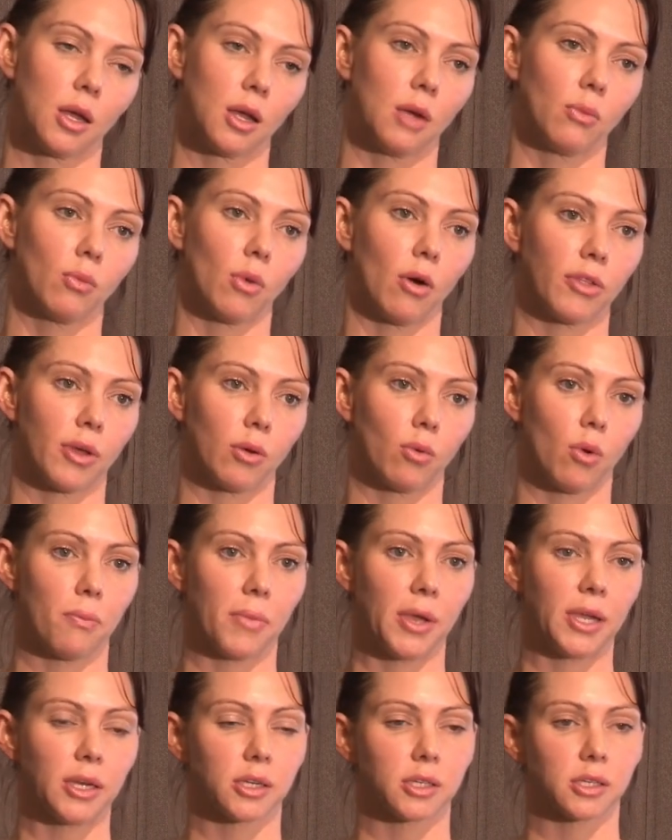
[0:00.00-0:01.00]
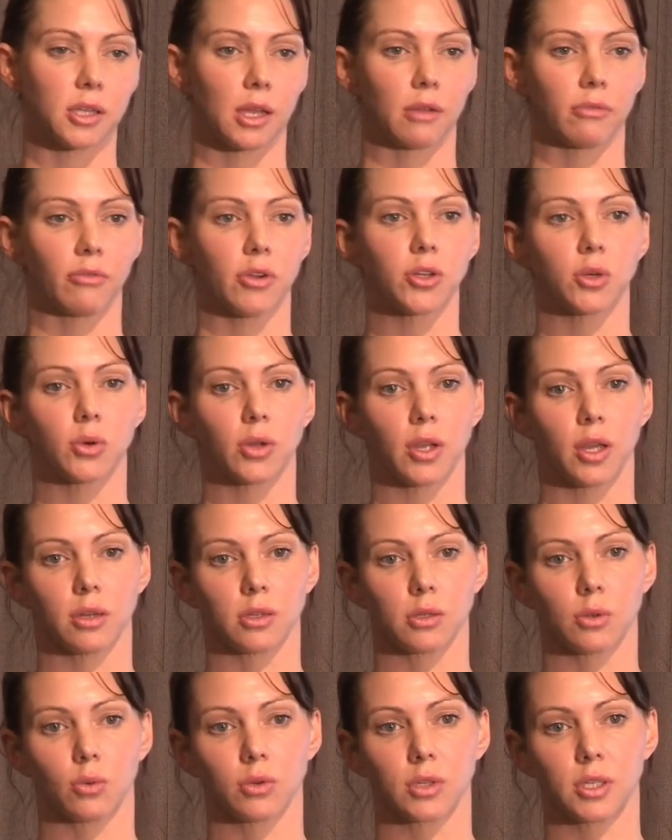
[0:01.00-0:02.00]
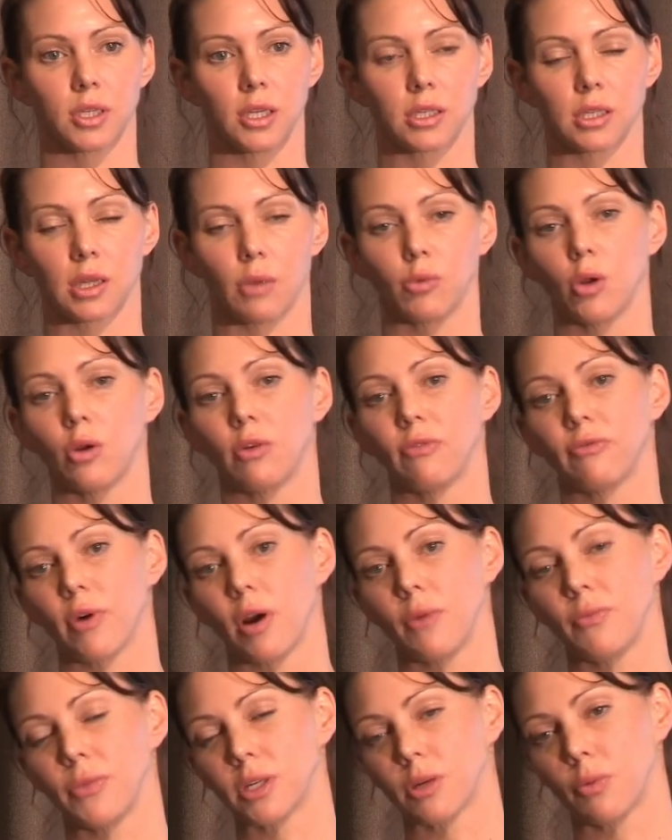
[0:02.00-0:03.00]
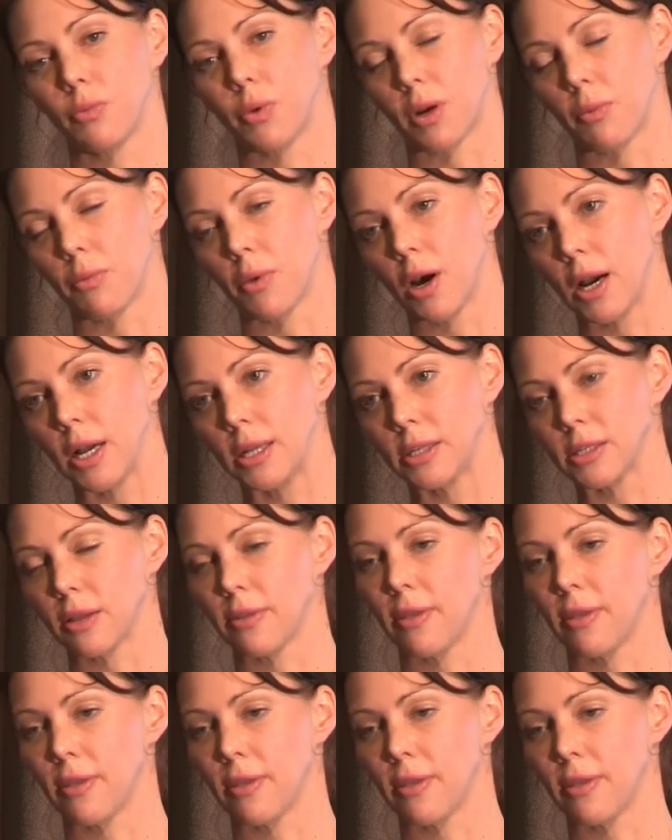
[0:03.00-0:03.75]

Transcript: And what that will mean is that the regional council will set some new environmental bottom lines,